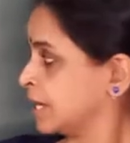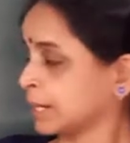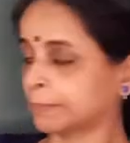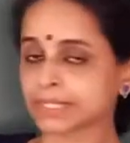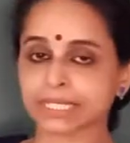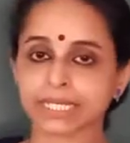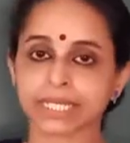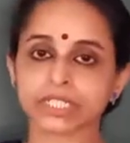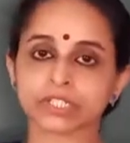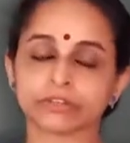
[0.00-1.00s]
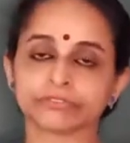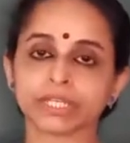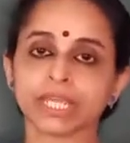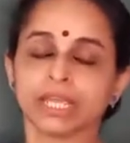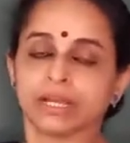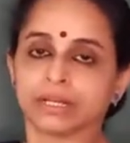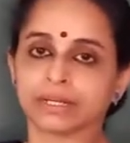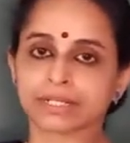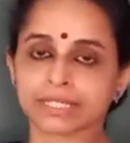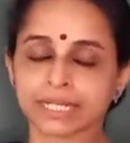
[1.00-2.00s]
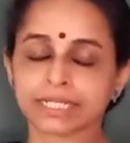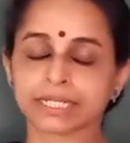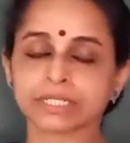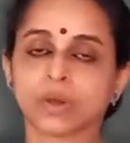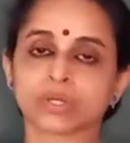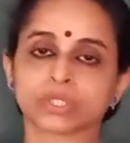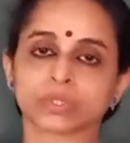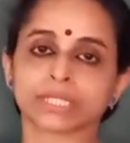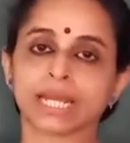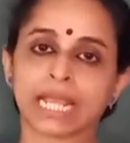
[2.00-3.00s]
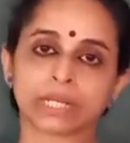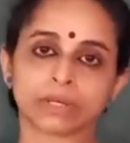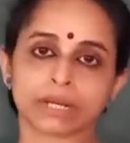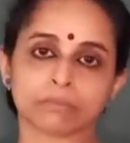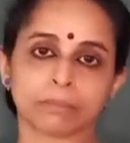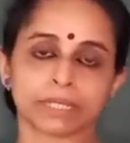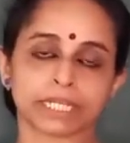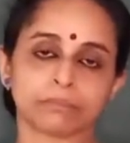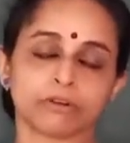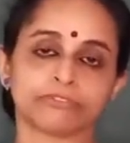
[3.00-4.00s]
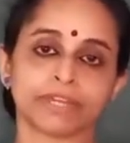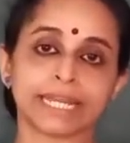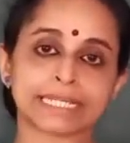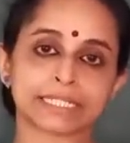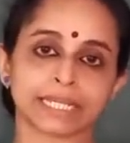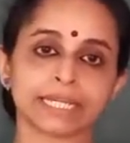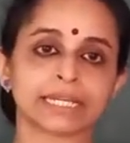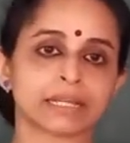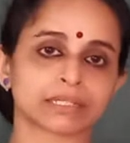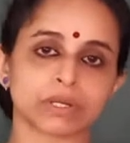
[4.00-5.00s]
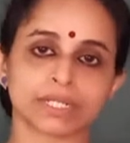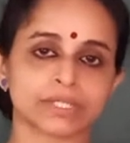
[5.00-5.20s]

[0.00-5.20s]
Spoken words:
representation of the resultant or total angular momentum of an entire electronic